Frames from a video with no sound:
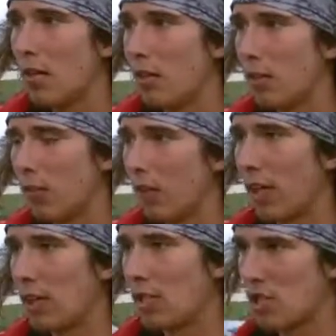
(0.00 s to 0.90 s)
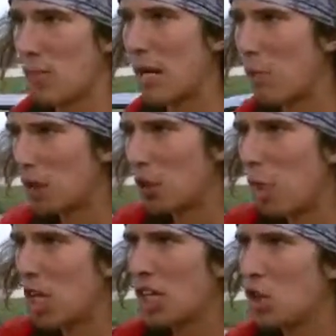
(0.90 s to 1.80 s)
You can fucking just spend a bunch of
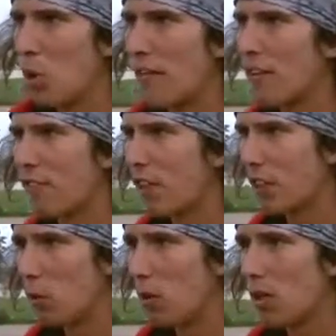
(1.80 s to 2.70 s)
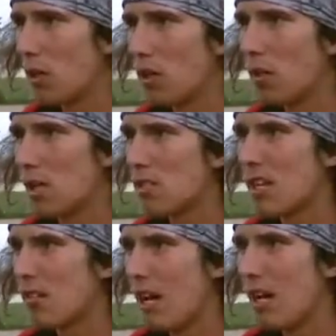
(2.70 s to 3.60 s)
money and do whatever the fuck you want, you know, that's
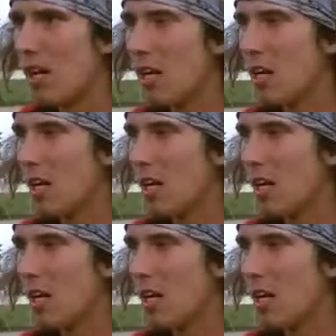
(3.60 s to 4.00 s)
not right.